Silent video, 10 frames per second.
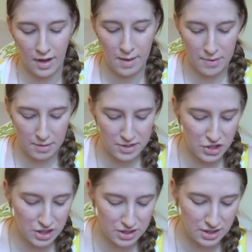I probably
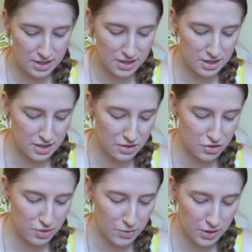shouldn't because it's a little
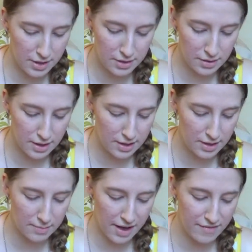shimmery and
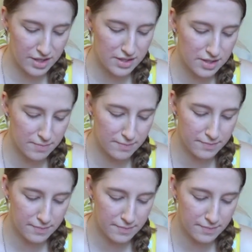I'm having some